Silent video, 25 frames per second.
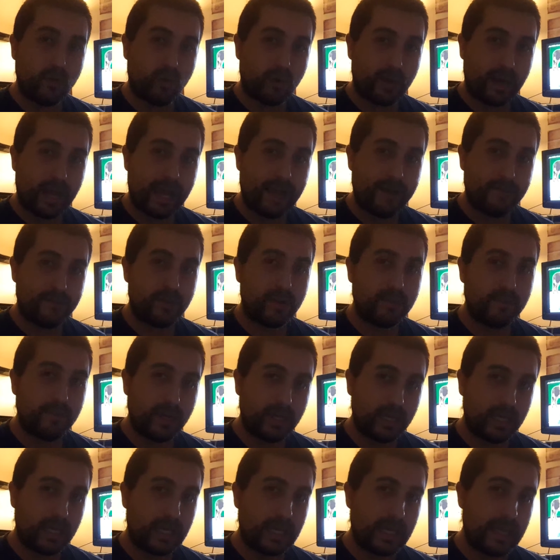or have their
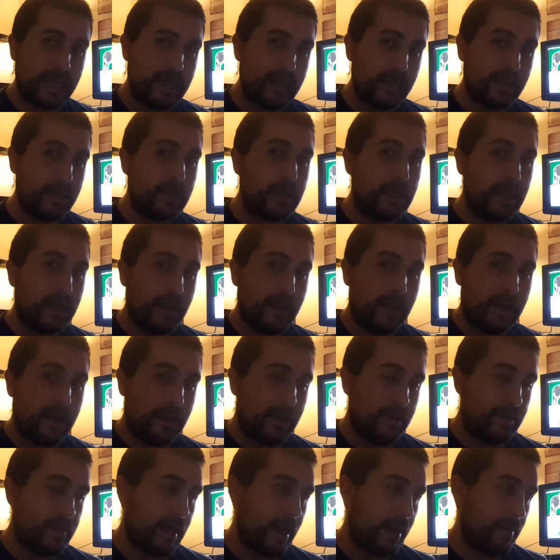money in
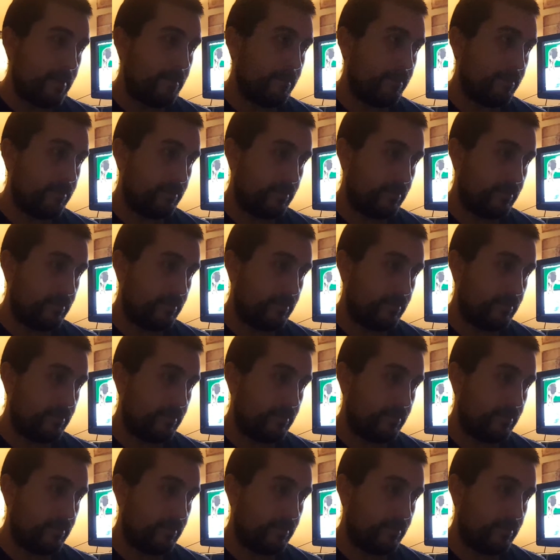that